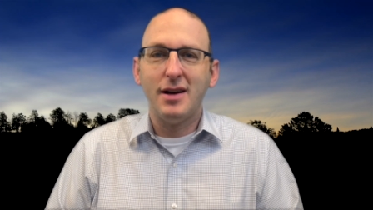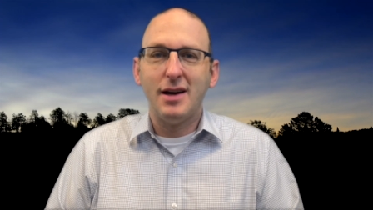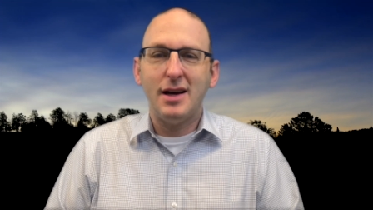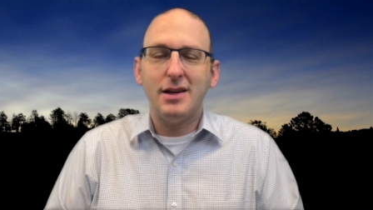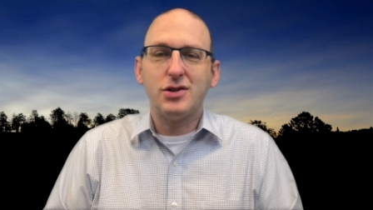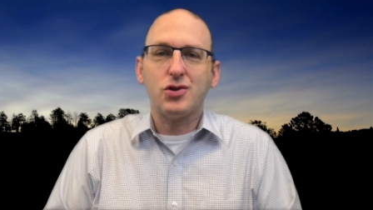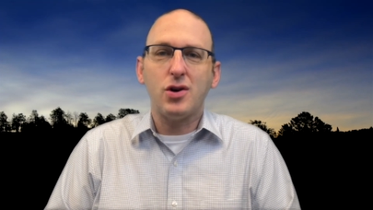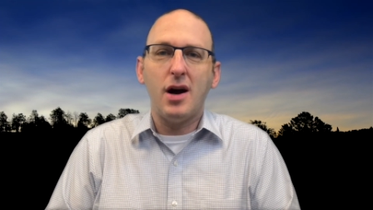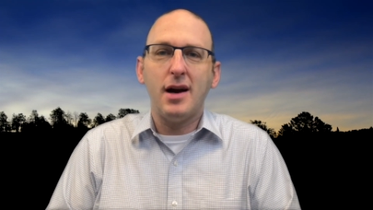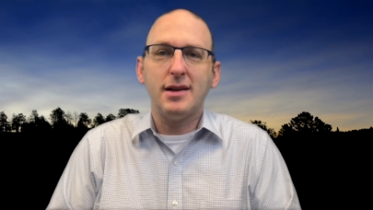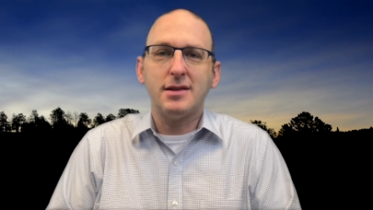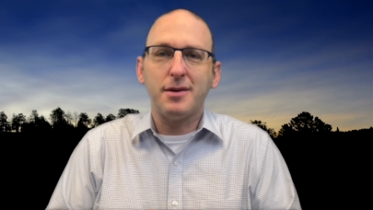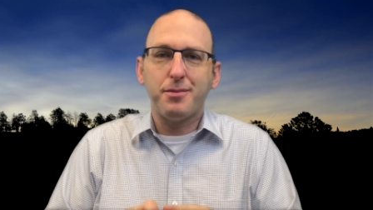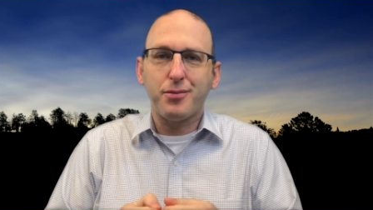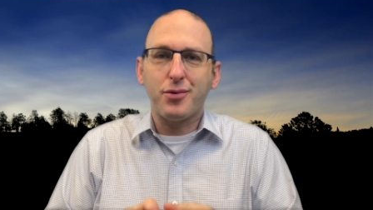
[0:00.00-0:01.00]
is trying
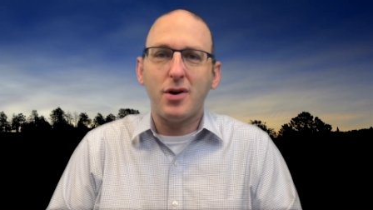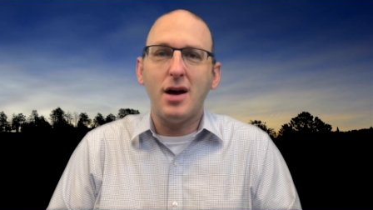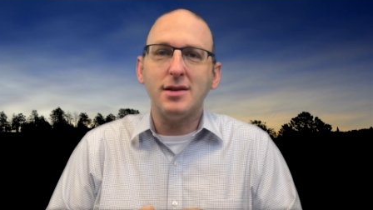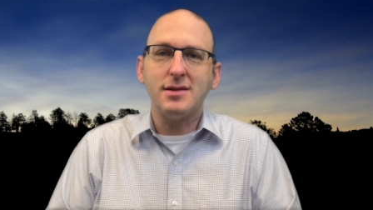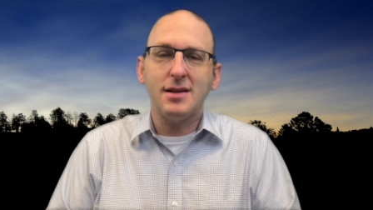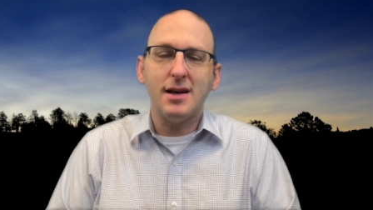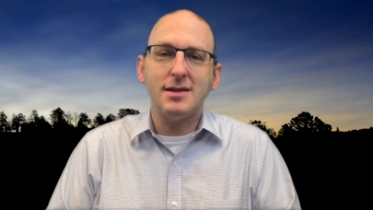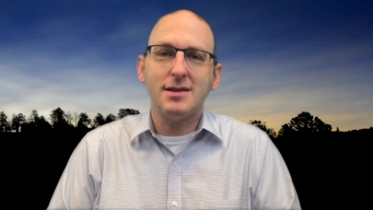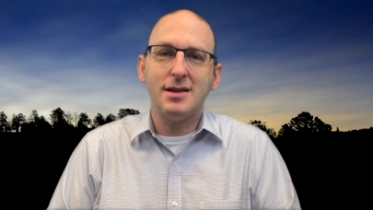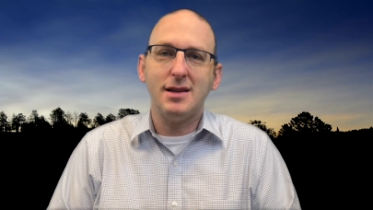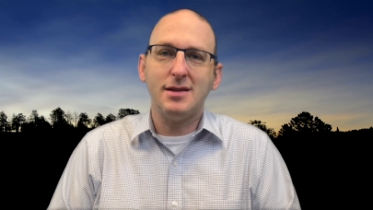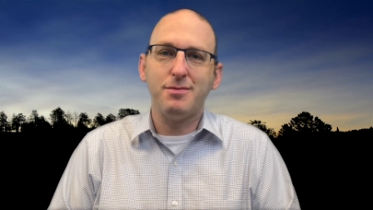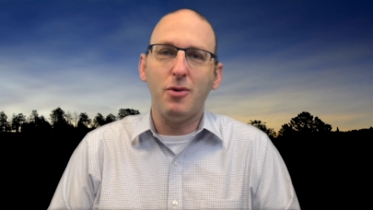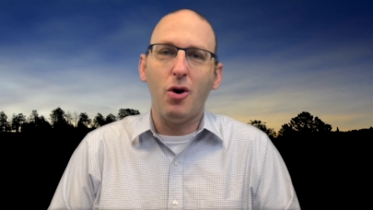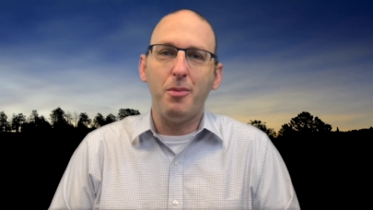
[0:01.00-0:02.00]
to process
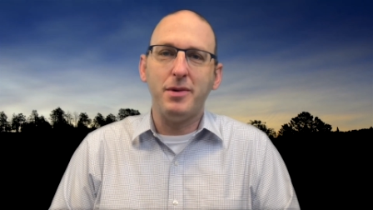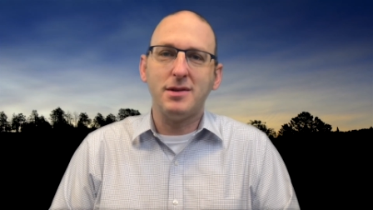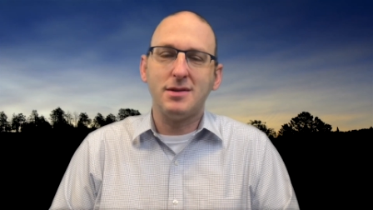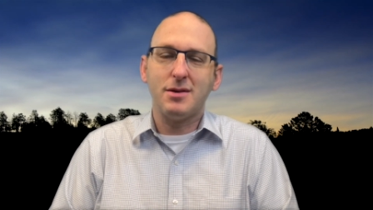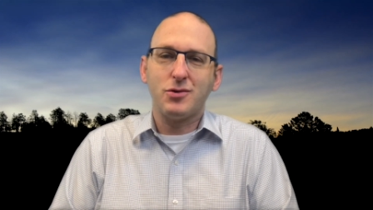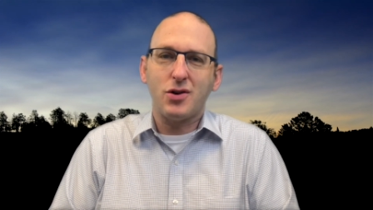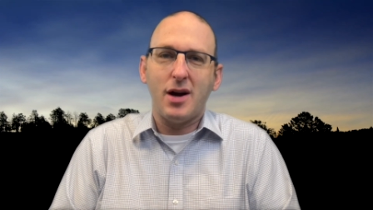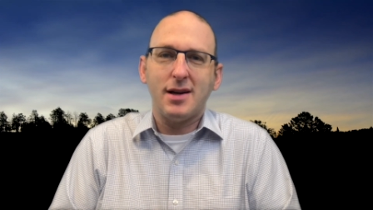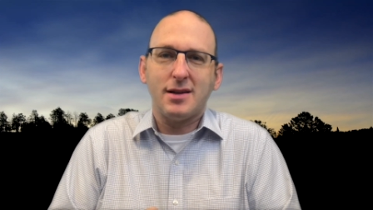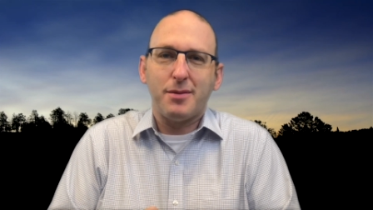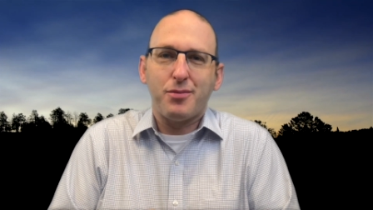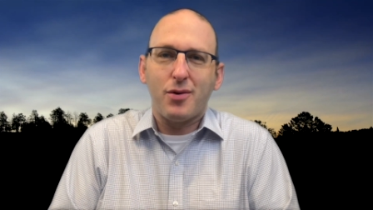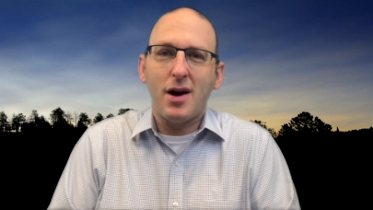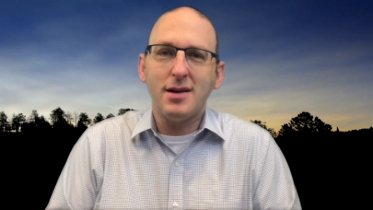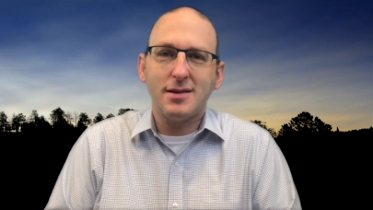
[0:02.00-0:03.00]
these moments and trying to
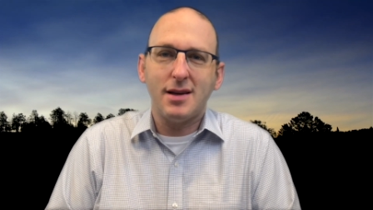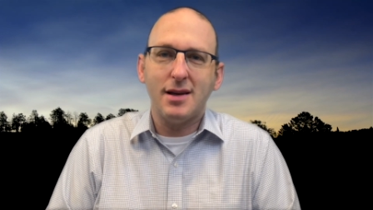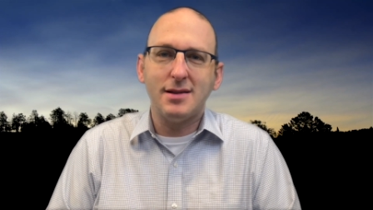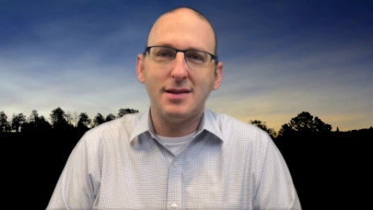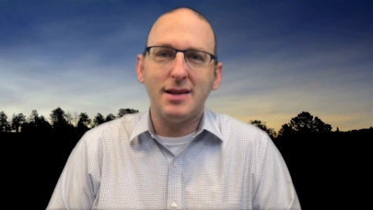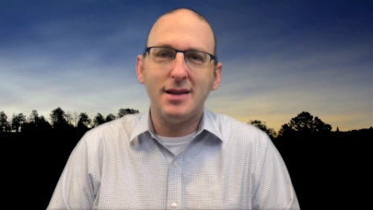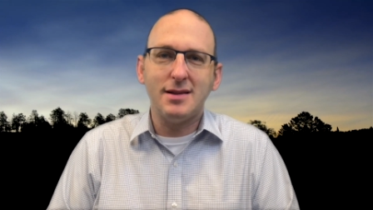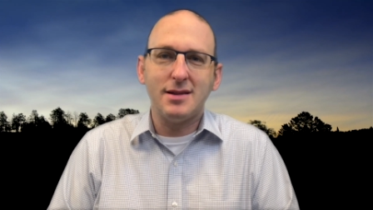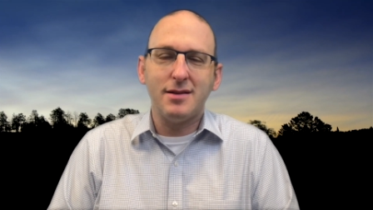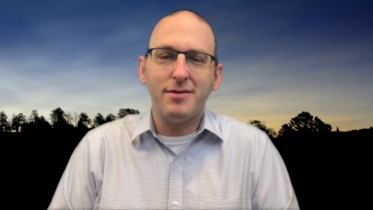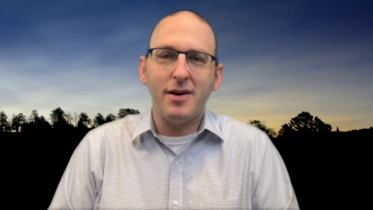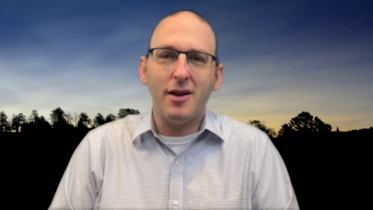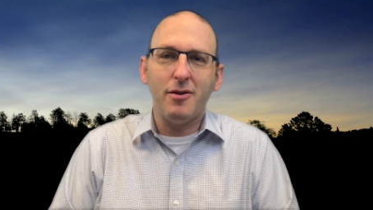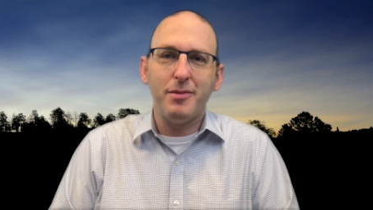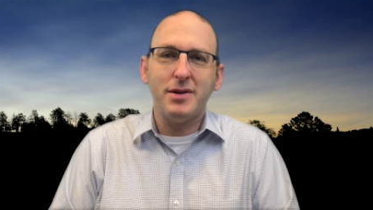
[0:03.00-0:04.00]
process these
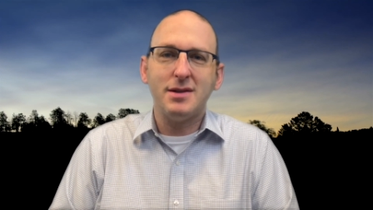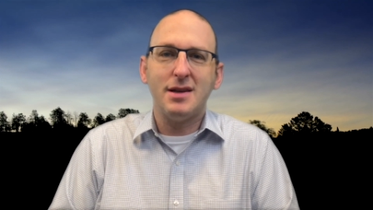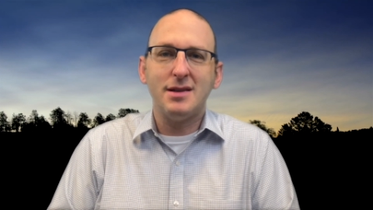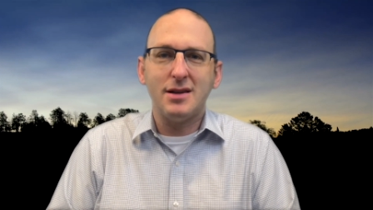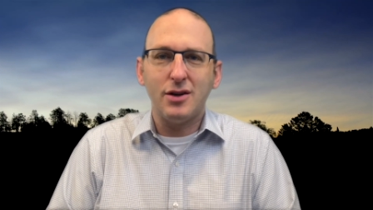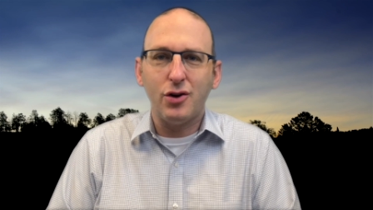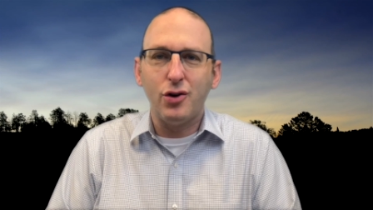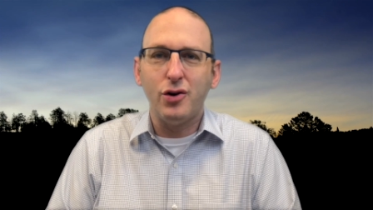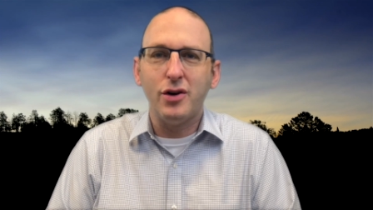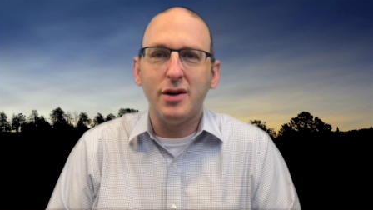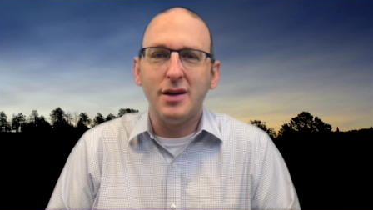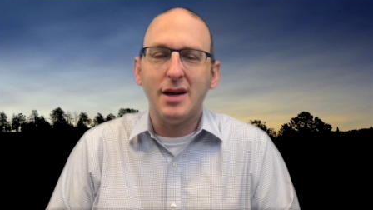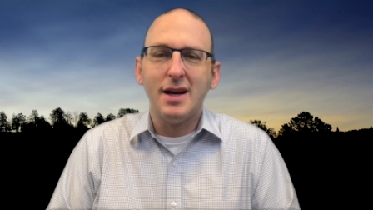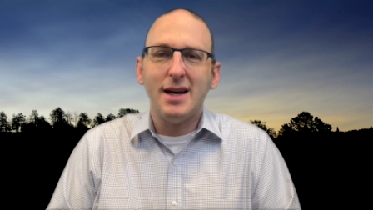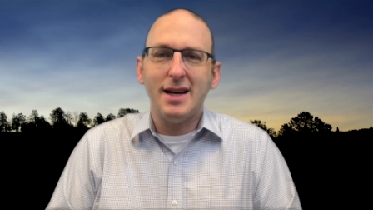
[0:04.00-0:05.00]
developments. Is it
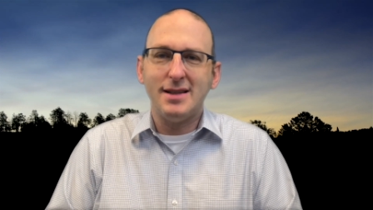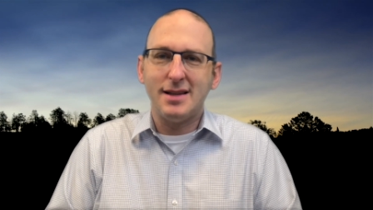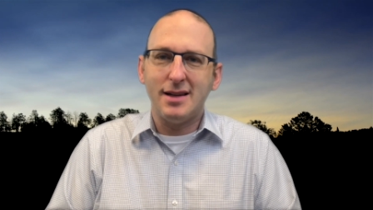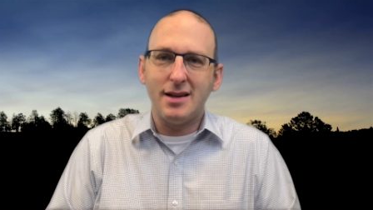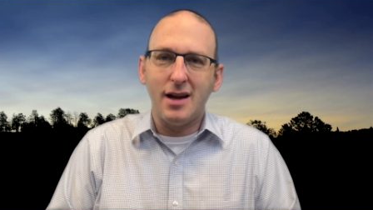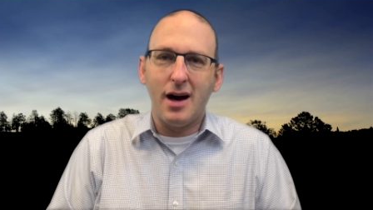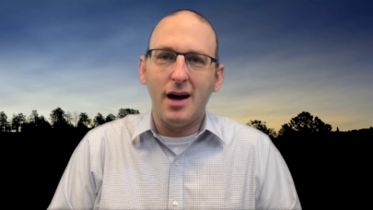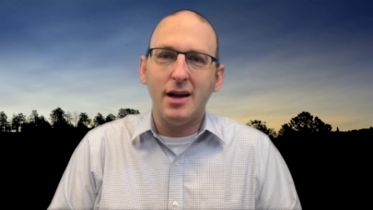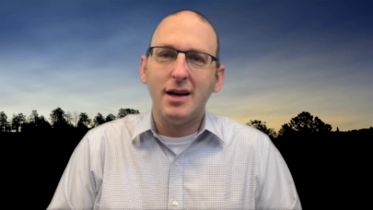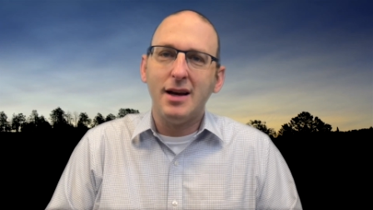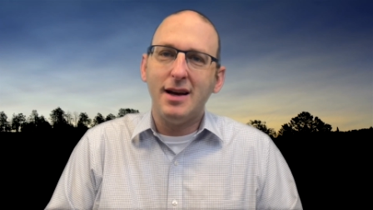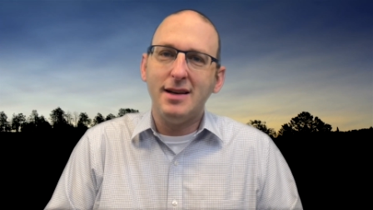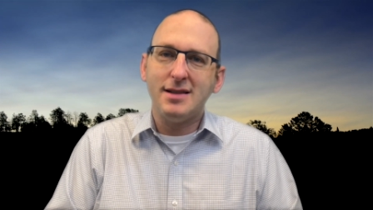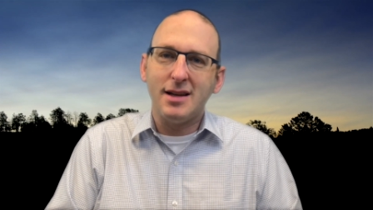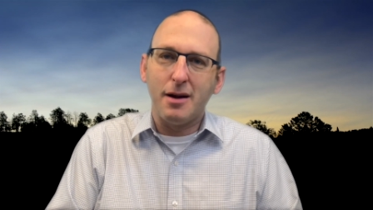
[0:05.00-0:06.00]
good? Is it not?
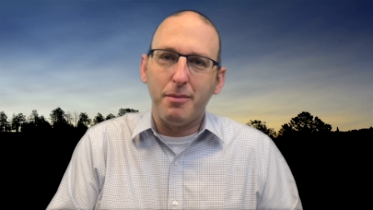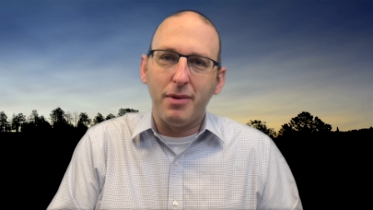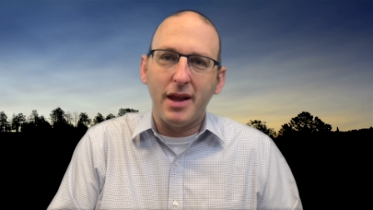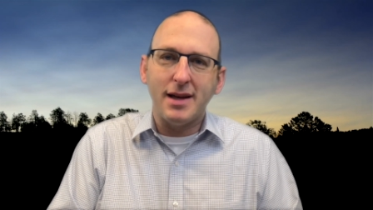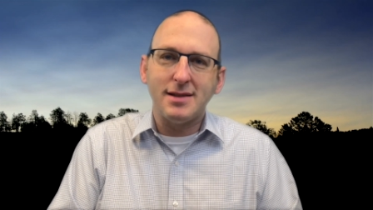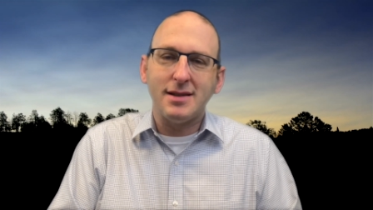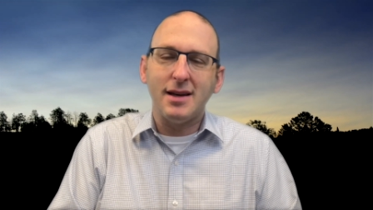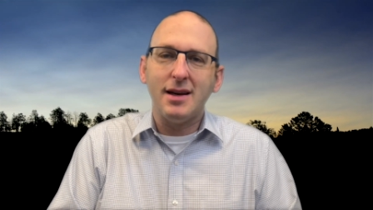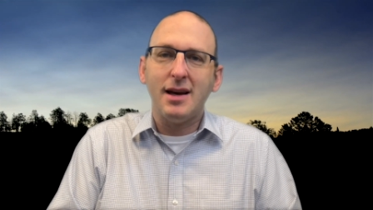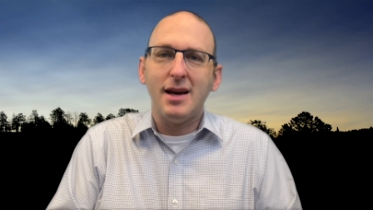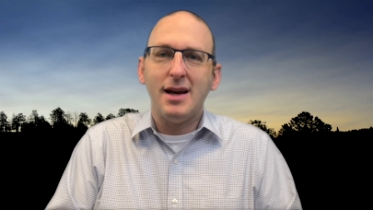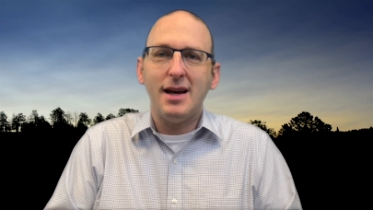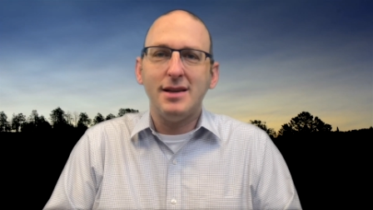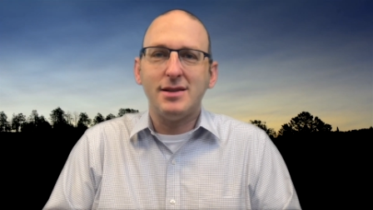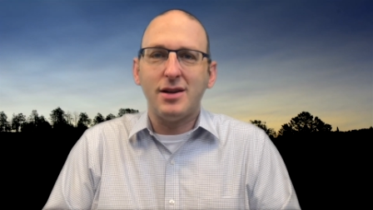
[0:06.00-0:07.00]
Is it a blessing?
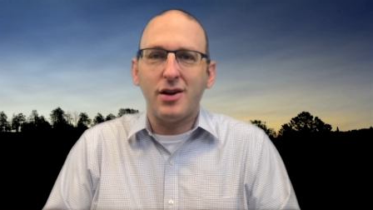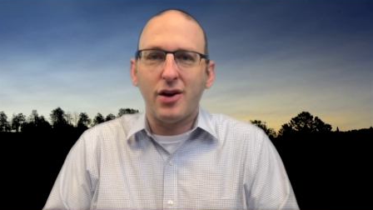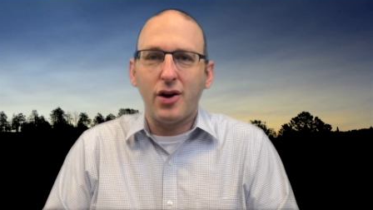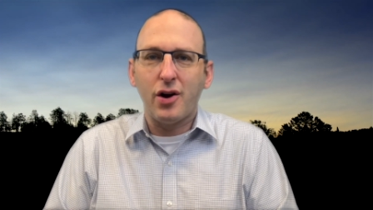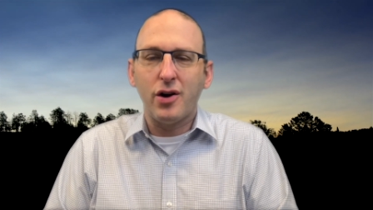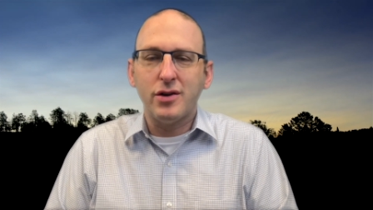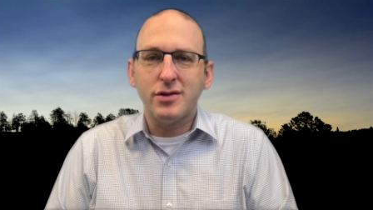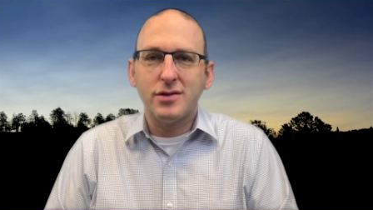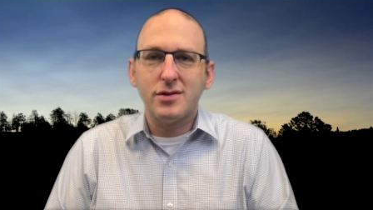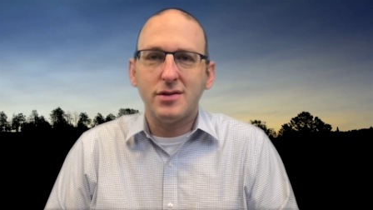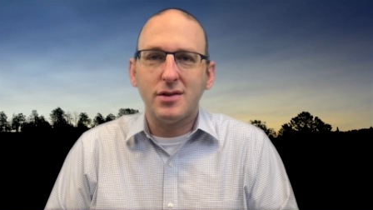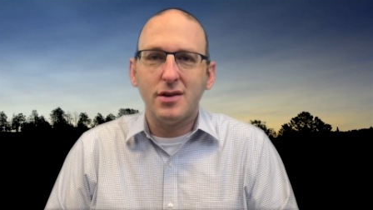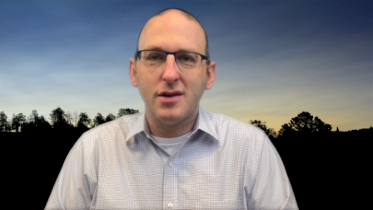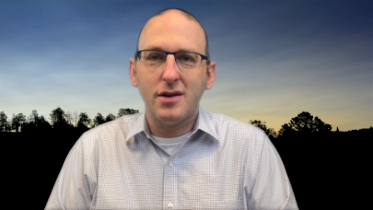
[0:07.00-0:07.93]
Is it a curse?